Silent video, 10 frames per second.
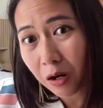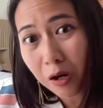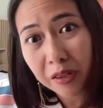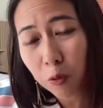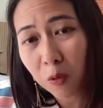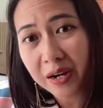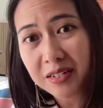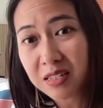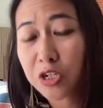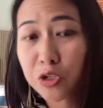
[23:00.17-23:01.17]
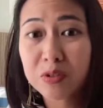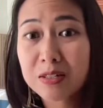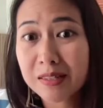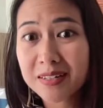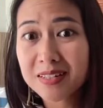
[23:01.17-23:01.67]
there, otherwise they're
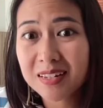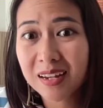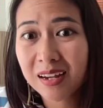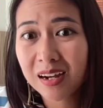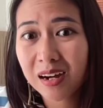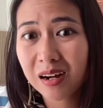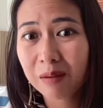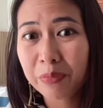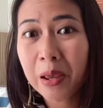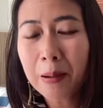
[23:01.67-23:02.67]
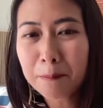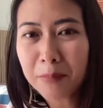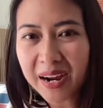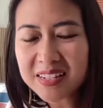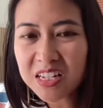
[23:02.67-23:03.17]
useless.
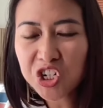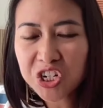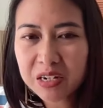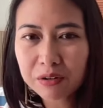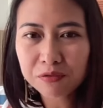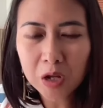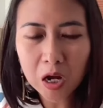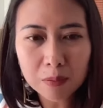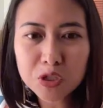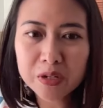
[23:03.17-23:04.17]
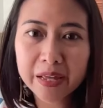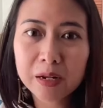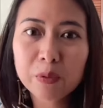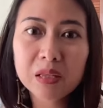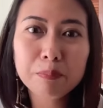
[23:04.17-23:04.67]
Mindset shift comes
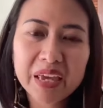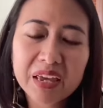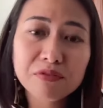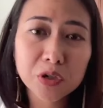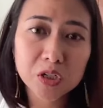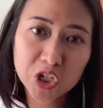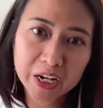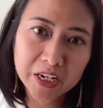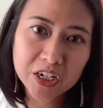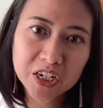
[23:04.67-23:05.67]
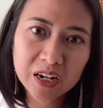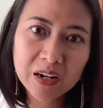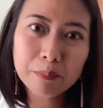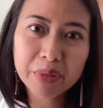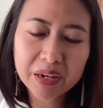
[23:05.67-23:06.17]
together with a behavioral change.
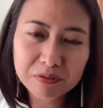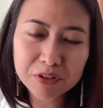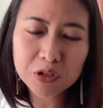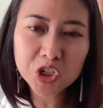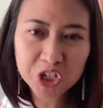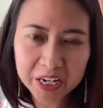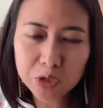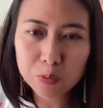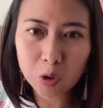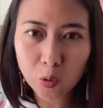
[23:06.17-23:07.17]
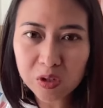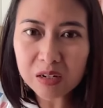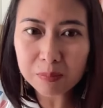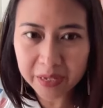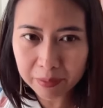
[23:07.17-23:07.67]
Behavioral change will
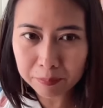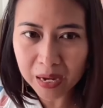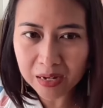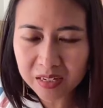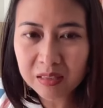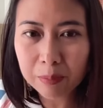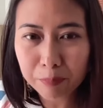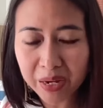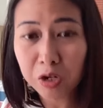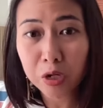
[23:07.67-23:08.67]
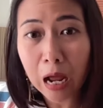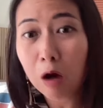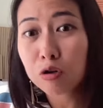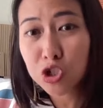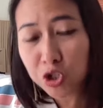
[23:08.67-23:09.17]
only be impacted depending on
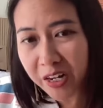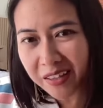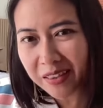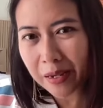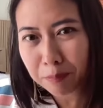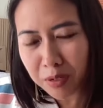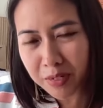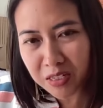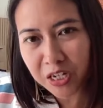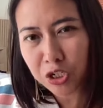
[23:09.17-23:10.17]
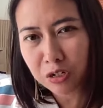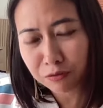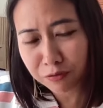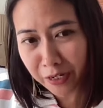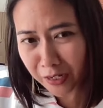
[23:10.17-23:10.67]
how strict the
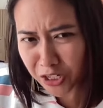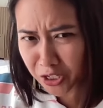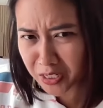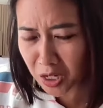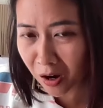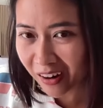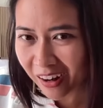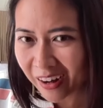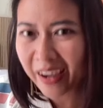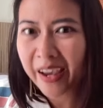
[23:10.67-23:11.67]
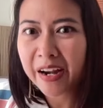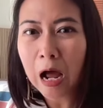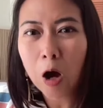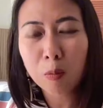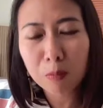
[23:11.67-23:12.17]
implementation of regulations are
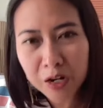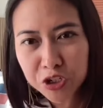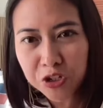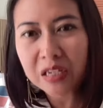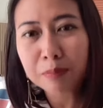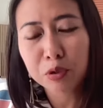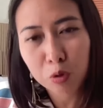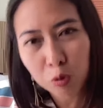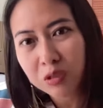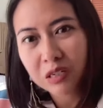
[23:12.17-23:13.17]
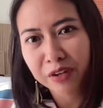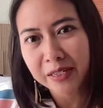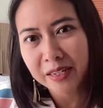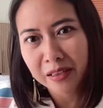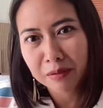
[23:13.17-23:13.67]
and how much you keep on
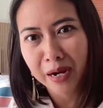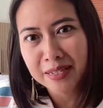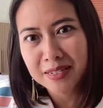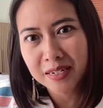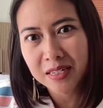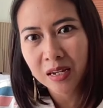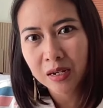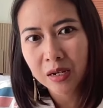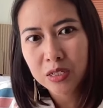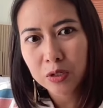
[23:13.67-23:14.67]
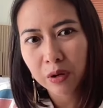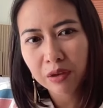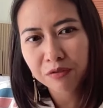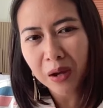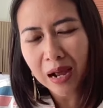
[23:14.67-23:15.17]
cultivating the mindset.
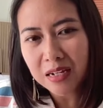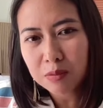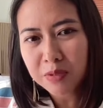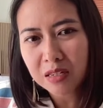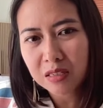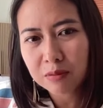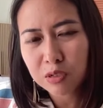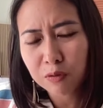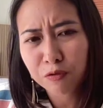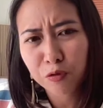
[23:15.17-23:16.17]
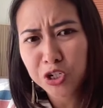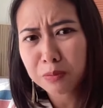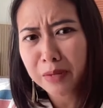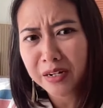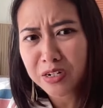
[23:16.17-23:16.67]
So if you ask me in terms of
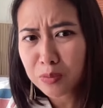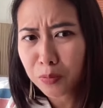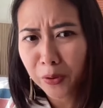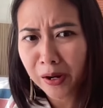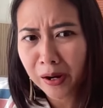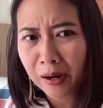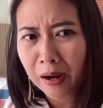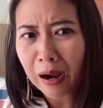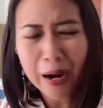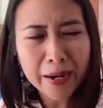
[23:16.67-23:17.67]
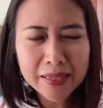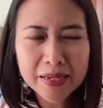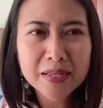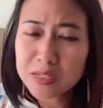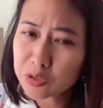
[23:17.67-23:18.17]
which matters more, I
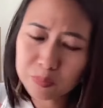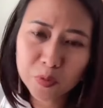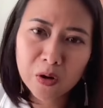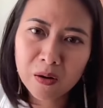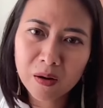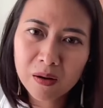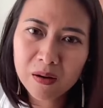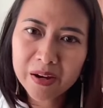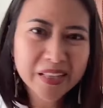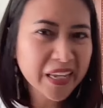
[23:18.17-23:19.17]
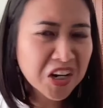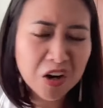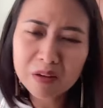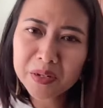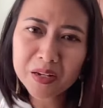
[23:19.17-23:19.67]
think it's a two prong. It
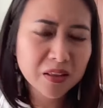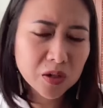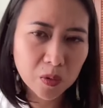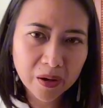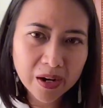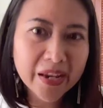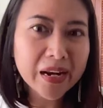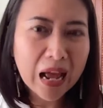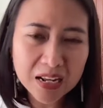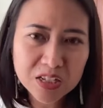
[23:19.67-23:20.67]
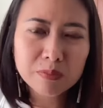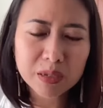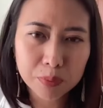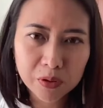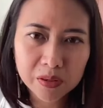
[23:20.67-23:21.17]
cannot be either or, it has to
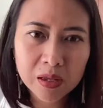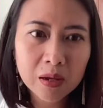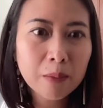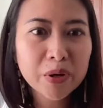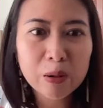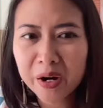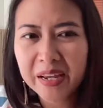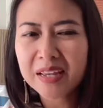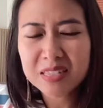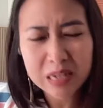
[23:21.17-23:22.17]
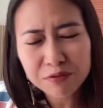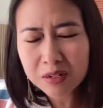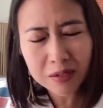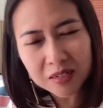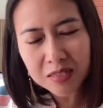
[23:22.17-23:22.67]
be both. But what I can
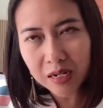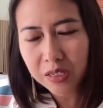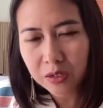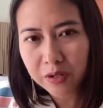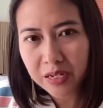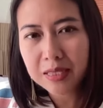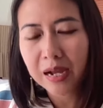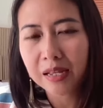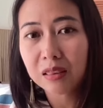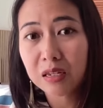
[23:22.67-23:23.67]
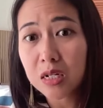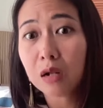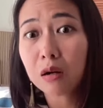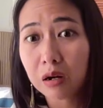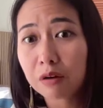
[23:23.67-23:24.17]
definitely tell you is that
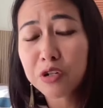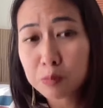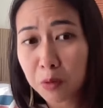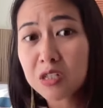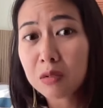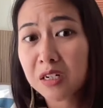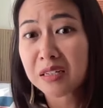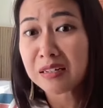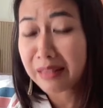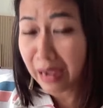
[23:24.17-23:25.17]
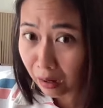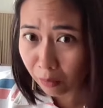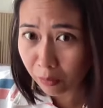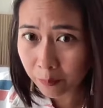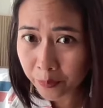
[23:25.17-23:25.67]
there's a lot of responsibility
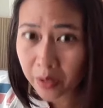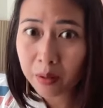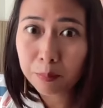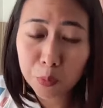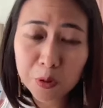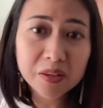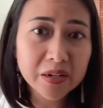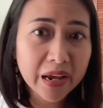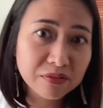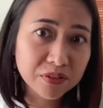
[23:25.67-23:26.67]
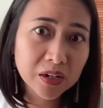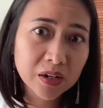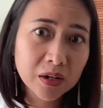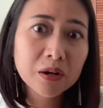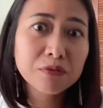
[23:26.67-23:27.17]
now, more than
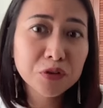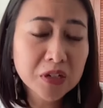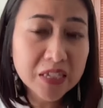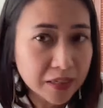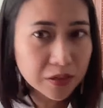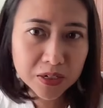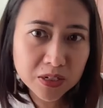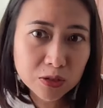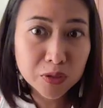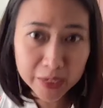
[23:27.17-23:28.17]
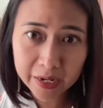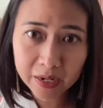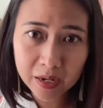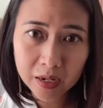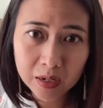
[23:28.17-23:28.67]
ever, for leaders
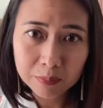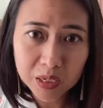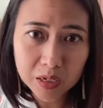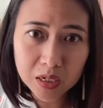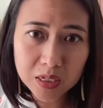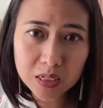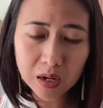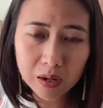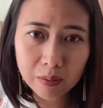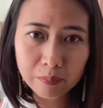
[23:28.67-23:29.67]
today. Because